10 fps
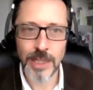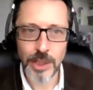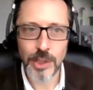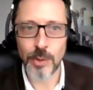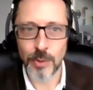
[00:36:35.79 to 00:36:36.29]

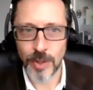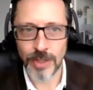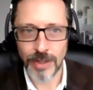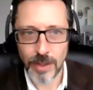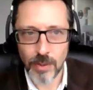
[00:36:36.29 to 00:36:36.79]

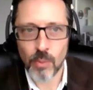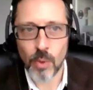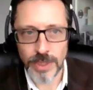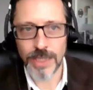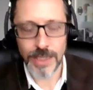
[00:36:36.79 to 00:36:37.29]
to
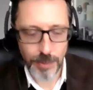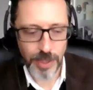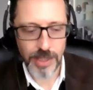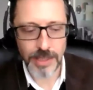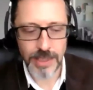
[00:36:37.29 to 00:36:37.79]
what's actually a pretty
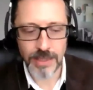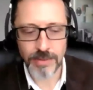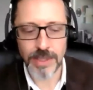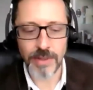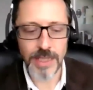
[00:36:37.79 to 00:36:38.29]

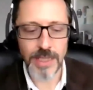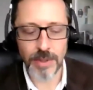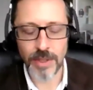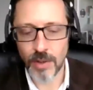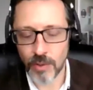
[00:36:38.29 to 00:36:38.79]
conservative
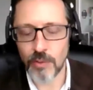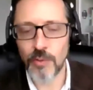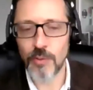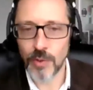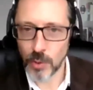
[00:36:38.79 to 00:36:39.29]
estimate
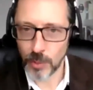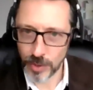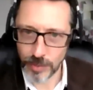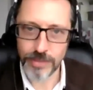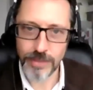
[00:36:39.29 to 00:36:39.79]
of
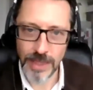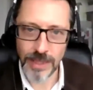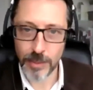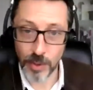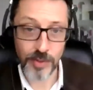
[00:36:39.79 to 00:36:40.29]
corporate
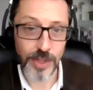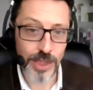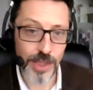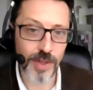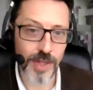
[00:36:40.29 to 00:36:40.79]
profit
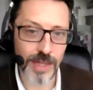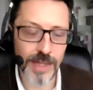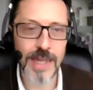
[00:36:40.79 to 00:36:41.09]
shifting.